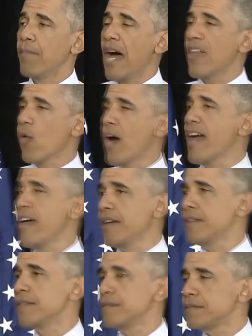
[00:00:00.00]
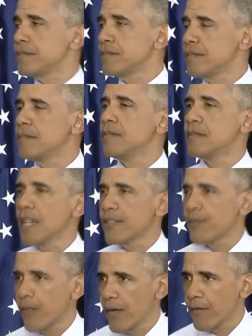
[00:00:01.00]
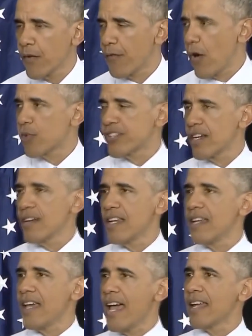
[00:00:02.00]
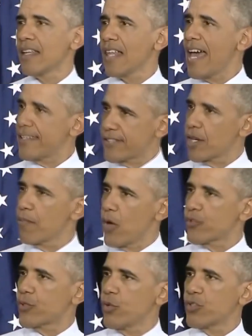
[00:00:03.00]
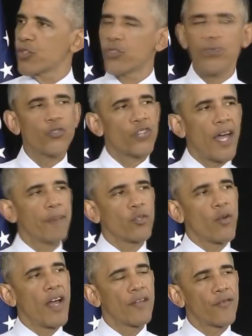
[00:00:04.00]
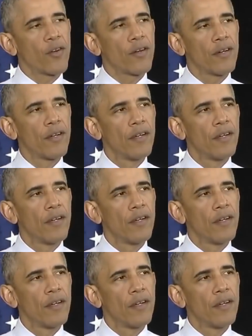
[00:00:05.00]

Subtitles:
by the way, just for folks here in Indiana, last year most Hoosiers who shopped around for